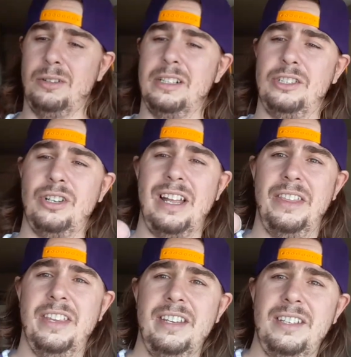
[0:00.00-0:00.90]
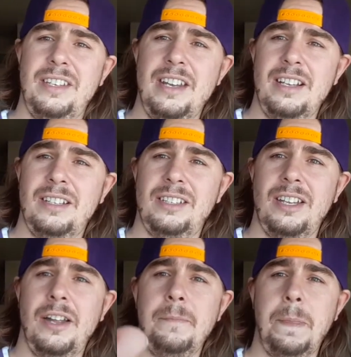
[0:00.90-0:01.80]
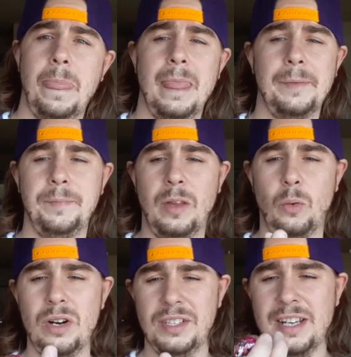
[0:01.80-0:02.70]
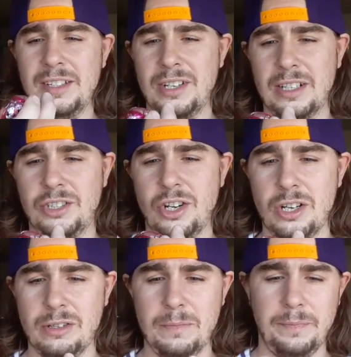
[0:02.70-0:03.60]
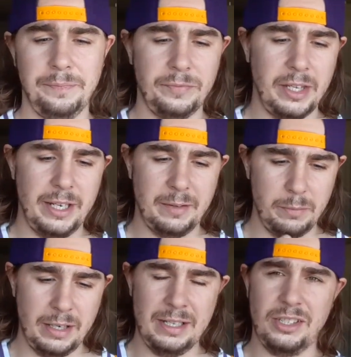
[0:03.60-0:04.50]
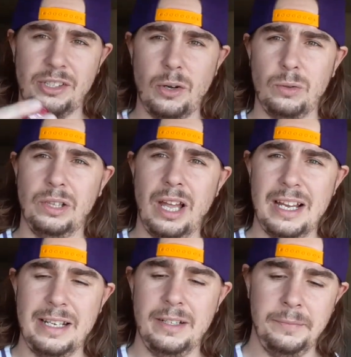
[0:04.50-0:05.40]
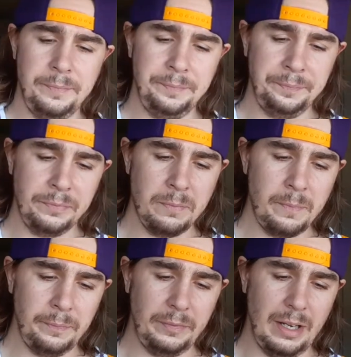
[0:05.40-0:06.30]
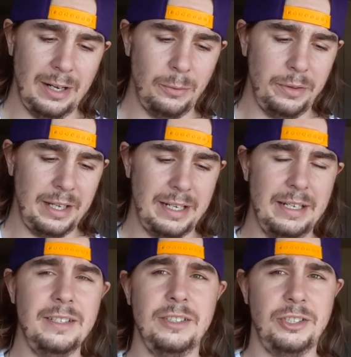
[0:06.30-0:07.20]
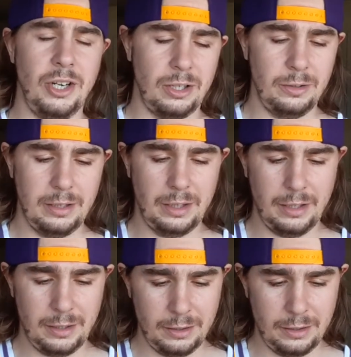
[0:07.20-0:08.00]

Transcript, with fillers: We're going to try this next. I want to say it's like a chocolate thing, but it's so light, I don't think it is a chocolate thing.